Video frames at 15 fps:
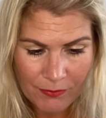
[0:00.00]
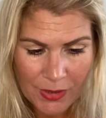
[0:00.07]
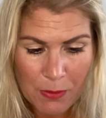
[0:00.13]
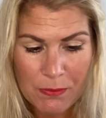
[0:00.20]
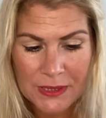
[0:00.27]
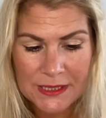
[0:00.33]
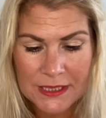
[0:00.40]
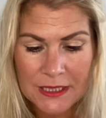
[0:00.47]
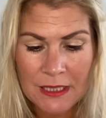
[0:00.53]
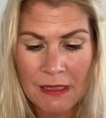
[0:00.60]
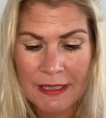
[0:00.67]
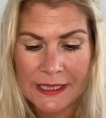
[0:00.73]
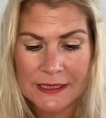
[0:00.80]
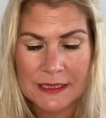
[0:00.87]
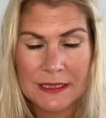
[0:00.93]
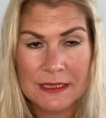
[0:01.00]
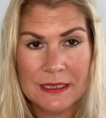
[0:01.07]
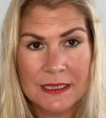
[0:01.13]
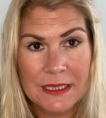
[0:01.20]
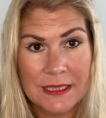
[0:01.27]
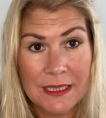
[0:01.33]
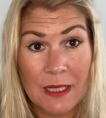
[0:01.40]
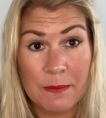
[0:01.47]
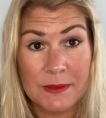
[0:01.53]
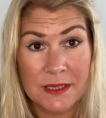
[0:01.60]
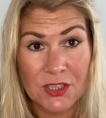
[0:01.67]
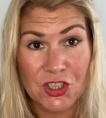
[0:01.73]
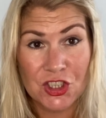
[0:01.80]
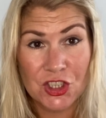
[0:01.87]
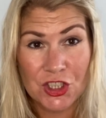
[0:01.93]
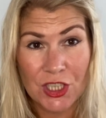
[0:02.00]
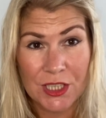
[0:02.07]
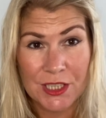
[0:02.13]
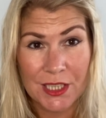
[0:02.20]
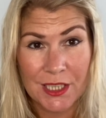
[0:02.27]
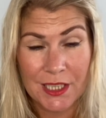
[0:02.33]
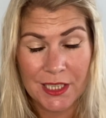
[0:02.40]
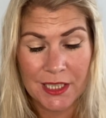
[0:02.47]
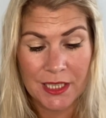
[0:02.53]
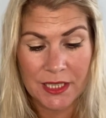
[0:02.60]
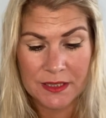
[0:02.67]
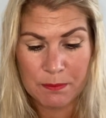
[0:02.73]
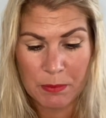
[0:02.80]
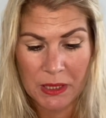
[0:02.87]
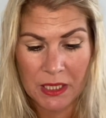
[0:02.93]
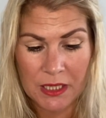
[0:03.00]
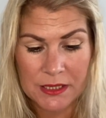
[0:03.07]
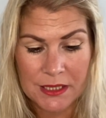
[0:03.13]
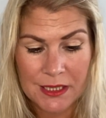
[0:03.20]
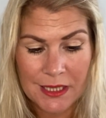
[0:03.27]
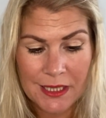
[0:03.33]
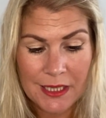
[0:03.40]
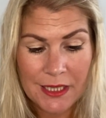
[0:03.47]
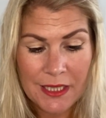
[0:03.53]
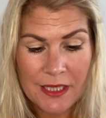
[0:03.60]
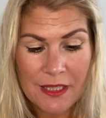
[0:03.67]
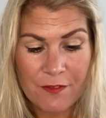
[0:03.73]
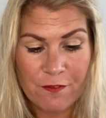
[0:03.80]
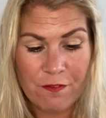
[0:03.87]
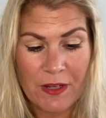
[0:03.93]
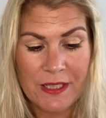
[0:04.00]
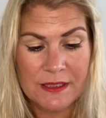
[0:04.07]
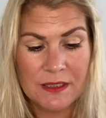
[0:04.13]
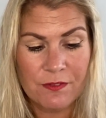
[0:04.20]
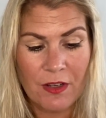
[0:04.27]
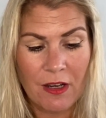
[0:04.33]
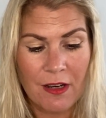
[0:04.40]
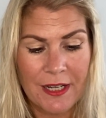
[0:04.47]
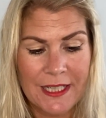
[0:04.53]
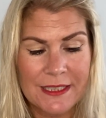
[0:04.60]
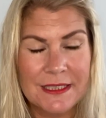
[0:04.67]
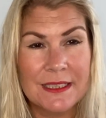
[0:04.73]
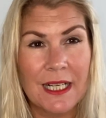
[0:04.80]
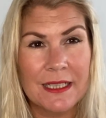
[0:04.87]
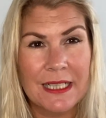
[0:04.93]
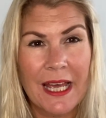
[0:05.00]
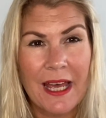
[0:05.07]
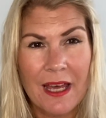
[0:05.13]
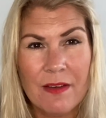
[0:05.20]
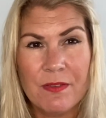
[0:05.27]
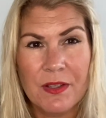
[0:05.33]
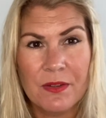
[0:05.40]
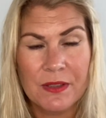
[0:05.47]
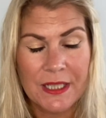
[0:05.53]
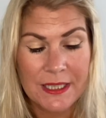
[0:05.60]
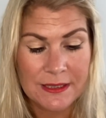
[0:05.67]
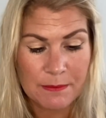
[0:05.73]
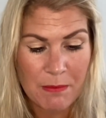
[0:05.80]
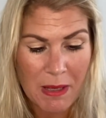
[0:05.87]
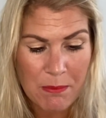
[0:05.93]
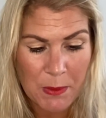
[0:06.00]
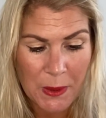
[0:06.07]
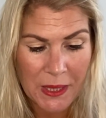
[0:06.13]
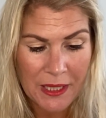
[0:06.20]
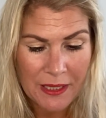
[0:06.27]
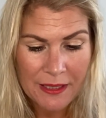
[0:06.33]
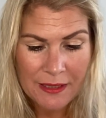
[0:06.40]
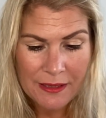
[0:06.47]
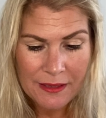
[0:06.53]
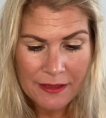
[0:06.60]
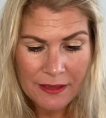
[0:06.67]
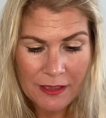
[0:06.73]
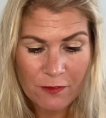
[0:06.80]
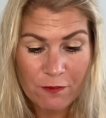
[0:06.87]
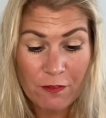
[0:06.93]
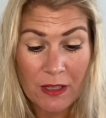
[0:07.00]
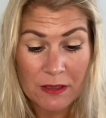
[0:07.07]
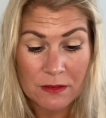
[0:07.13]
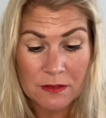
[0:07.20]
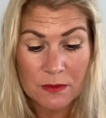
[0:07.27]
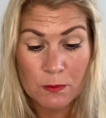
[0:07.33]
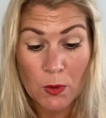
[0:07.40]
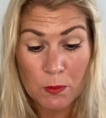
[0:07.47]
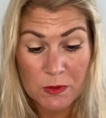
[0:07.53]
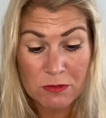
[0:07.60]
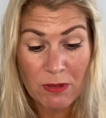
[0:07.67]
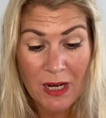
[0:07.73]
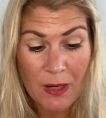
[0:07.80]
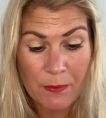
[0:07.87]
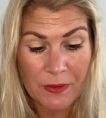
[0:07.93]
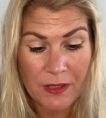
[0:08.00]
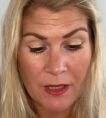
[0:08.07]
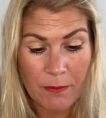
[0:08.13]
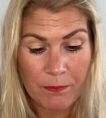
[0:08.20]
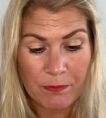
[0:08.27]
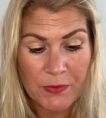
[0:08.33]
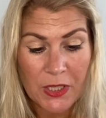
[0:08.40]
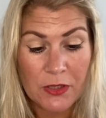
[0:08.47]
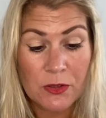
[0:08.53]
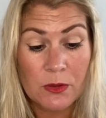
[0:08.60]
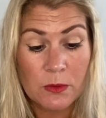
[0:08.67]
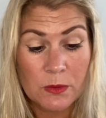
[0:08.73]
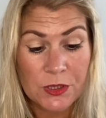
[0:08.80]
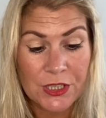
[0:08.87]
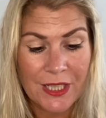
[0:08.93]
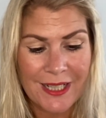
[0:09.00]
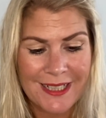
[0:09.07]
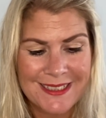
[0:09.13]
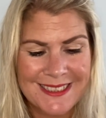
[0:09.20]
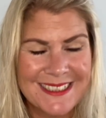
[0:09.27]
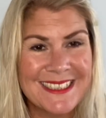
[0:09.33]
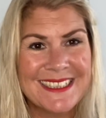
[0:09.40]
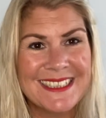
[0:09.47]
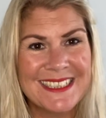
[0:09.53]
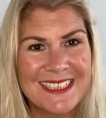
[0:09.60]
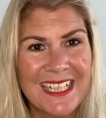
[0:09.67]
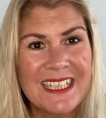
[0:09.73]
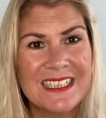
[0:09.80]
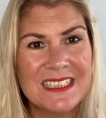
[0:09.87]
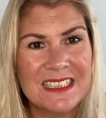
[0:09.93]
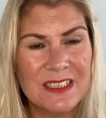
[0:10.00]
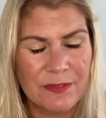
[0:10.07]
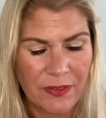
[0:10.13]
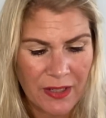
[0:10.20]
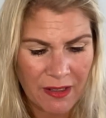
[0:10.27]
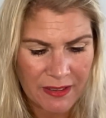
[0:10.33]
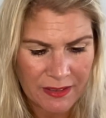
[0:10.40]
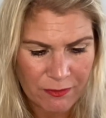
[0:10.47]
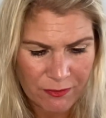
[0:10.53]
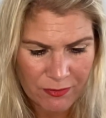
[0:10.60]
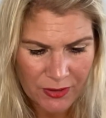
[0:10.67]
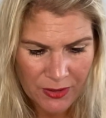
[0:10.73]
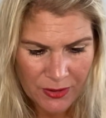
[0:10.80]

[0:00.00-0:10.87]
But tonight there was a shudder in his blood. The face of Hyde sat heavy on his memory. He felt, what was rare with him, a nausea and a distaste of life.